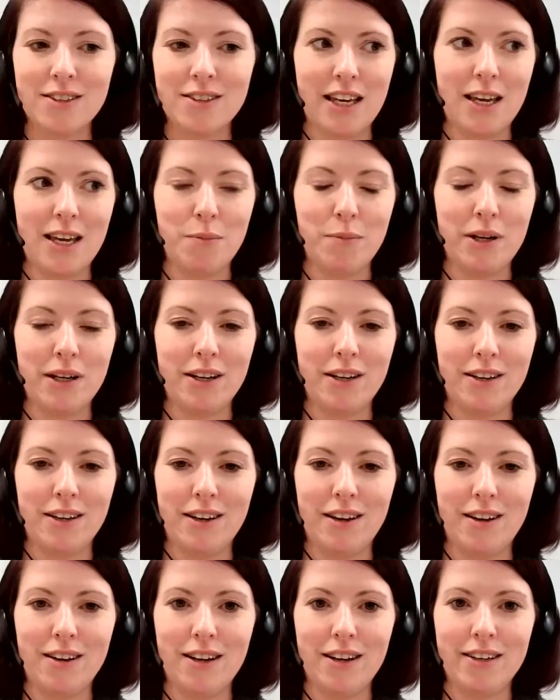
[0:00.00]
to keep an
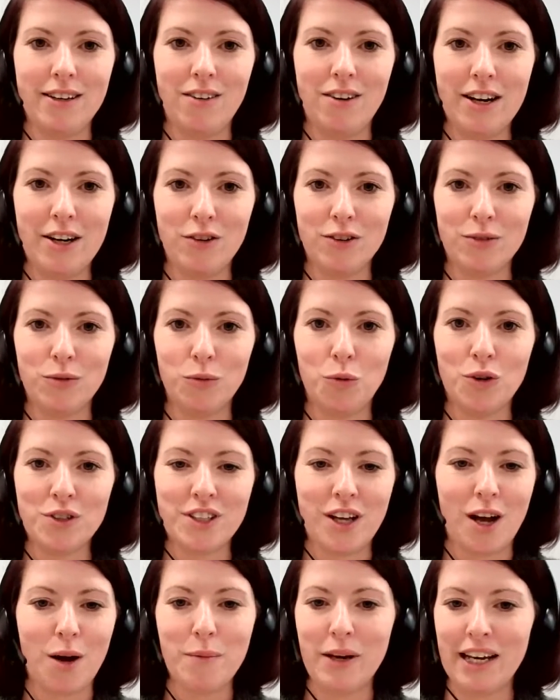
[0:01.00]
eye on
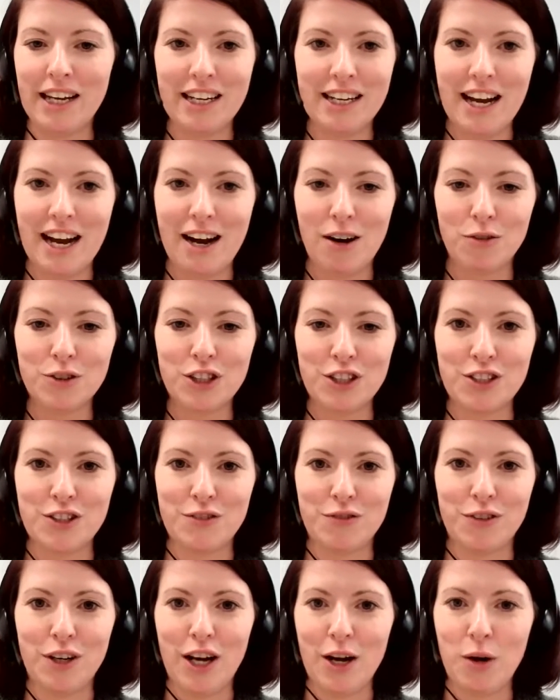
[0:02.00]
what's coming in and out
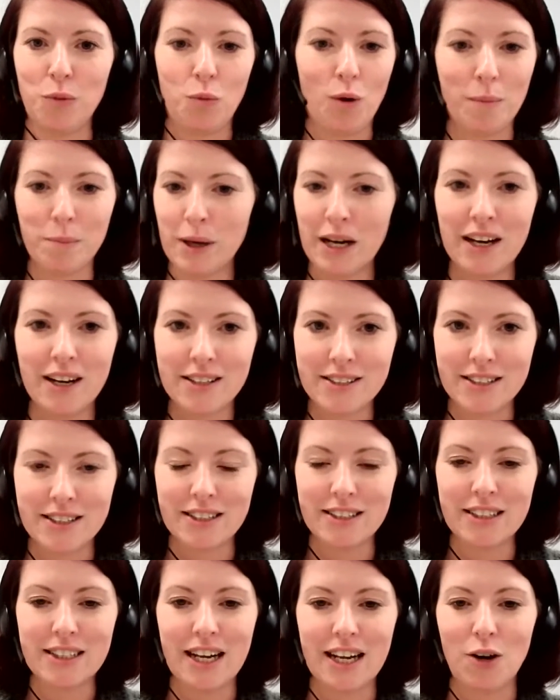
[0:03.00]
just for like one
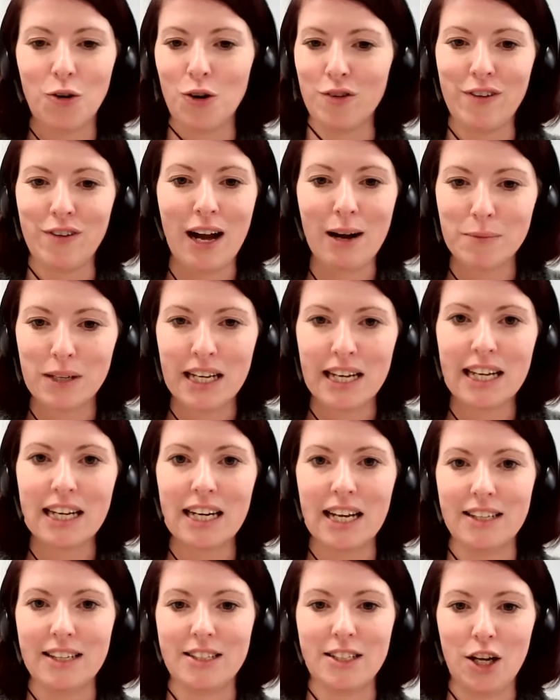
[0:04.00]
person or a family,
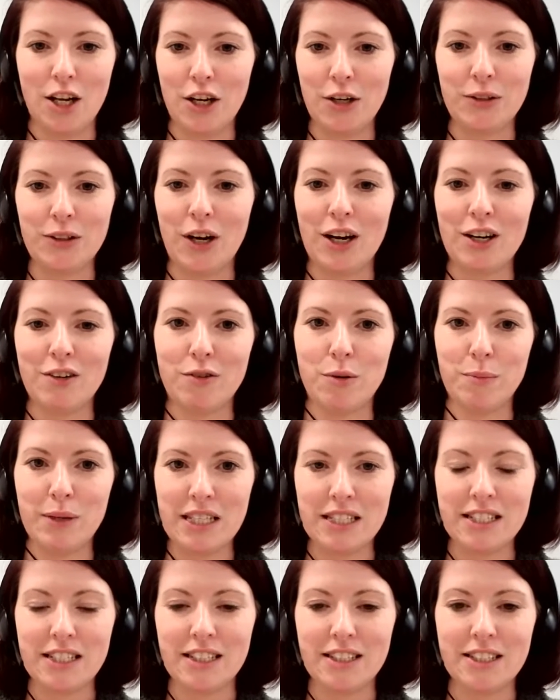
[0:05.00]
let alone kind of a
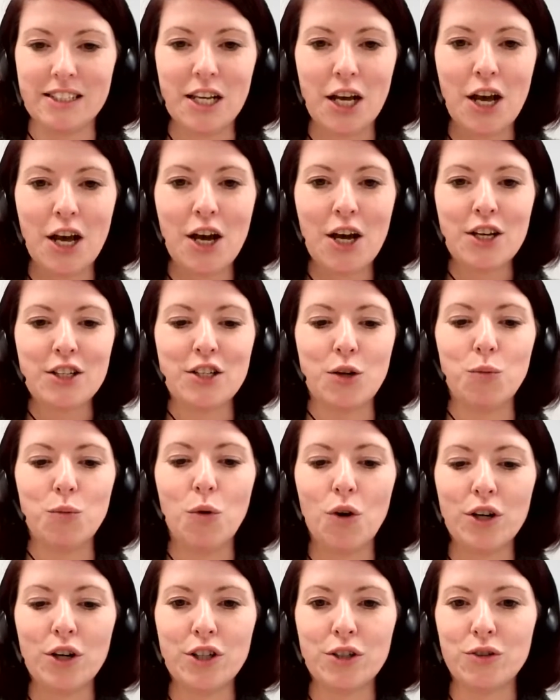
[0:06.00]
business. So
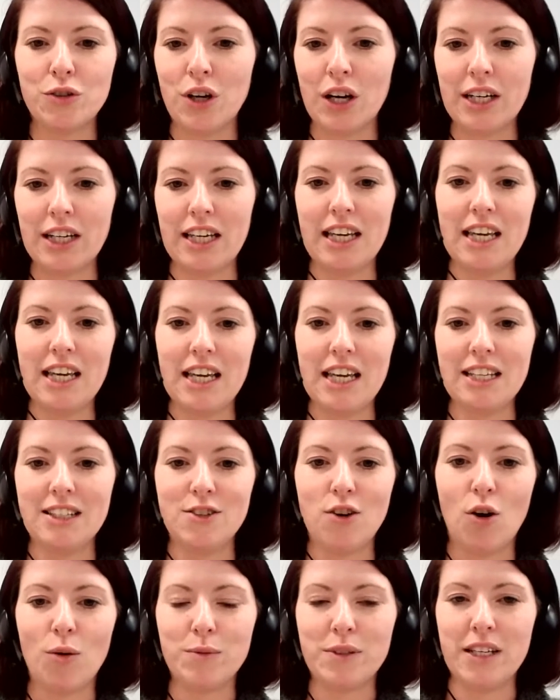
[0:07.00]
what are your kind of key
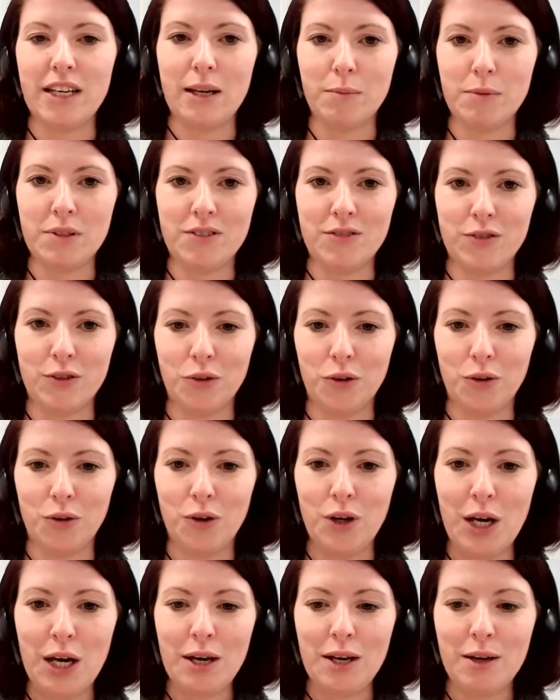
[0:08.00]
top tips for
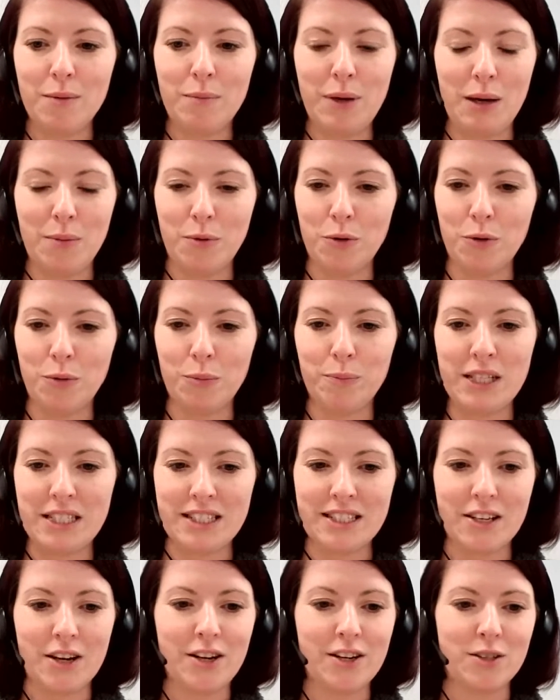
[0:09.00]
people,
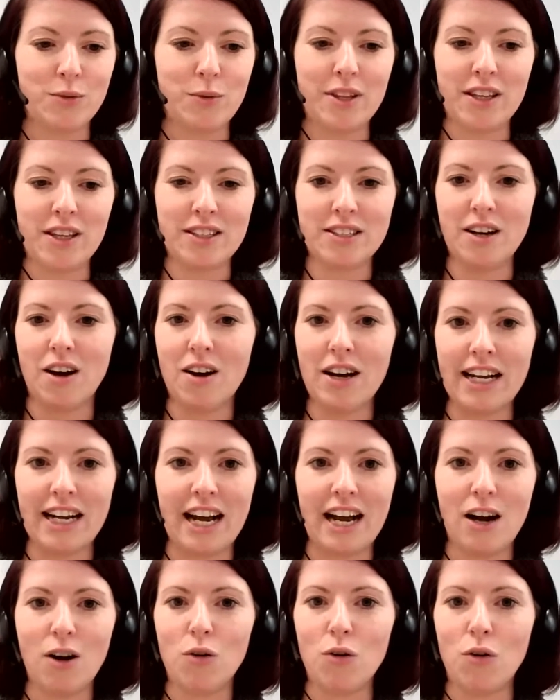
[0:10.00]
business owners, whether they're starting
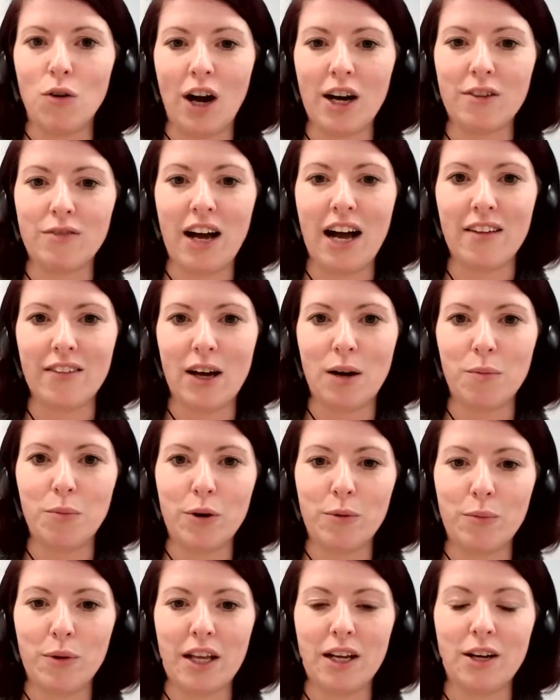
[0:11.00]
out or kind of at that
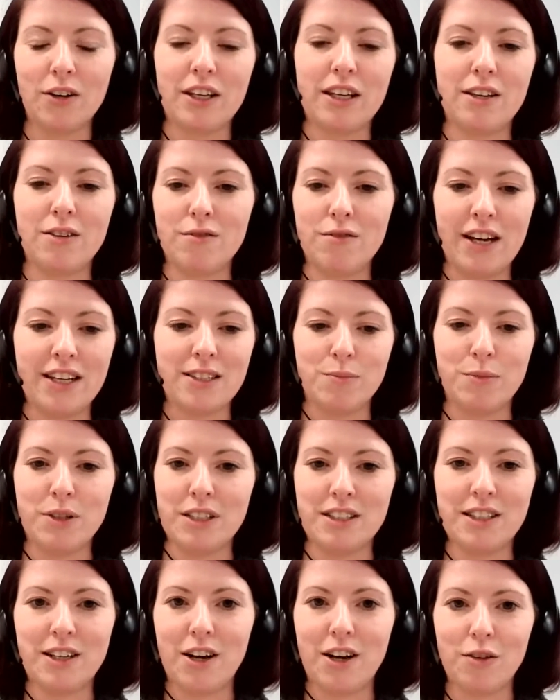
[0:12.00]
point where they're looking at
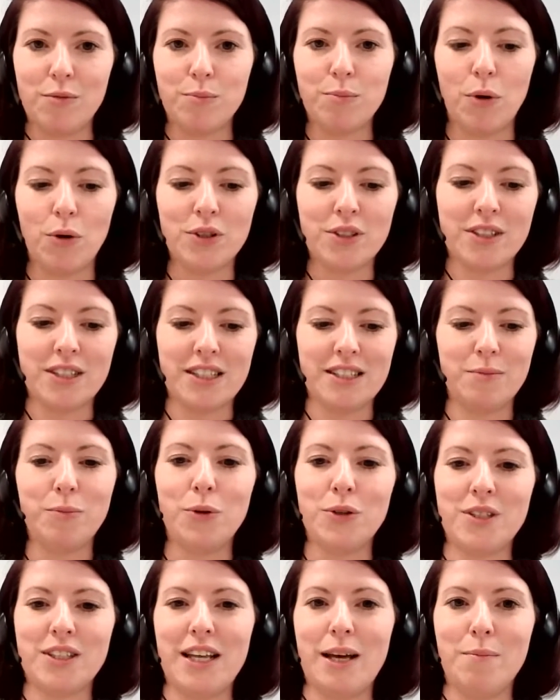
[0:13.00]
investment, to kind of boss
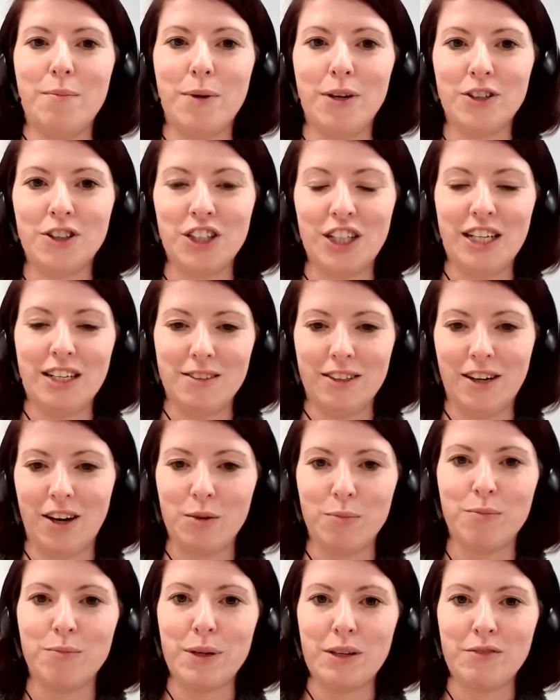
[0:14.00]
their budget and
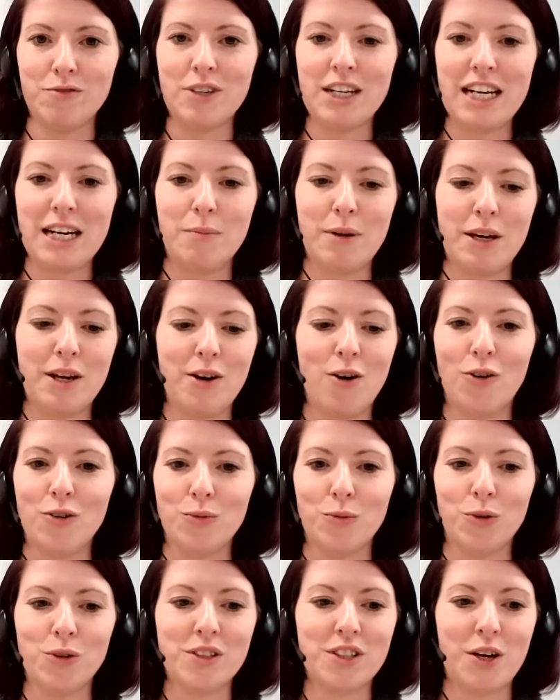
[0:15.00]
kind of really be
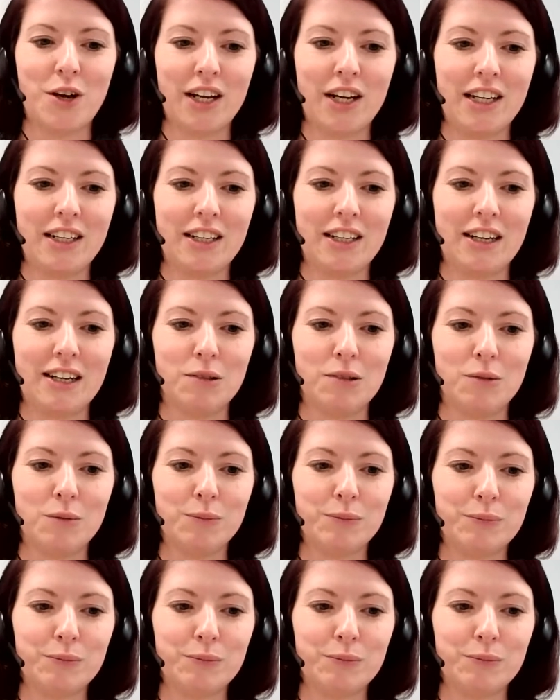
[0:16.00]
on what's going in and out?